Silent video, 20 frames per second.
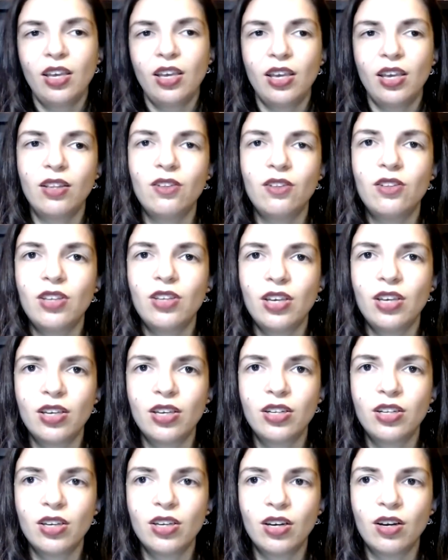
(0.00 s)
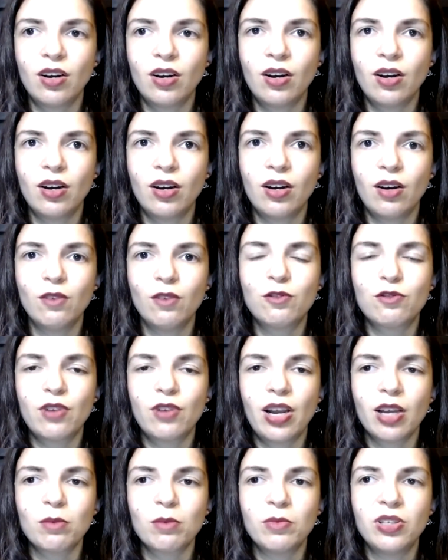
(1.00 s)
and then a
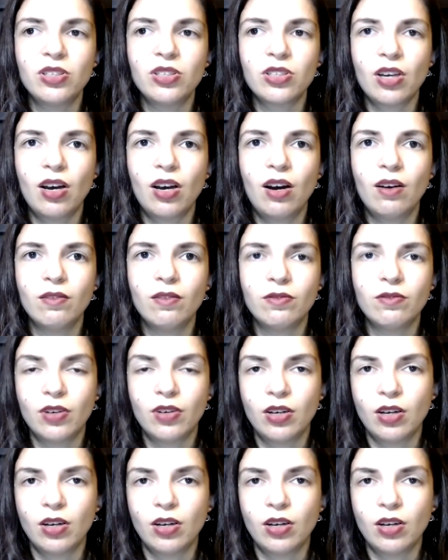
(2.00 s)
fragment of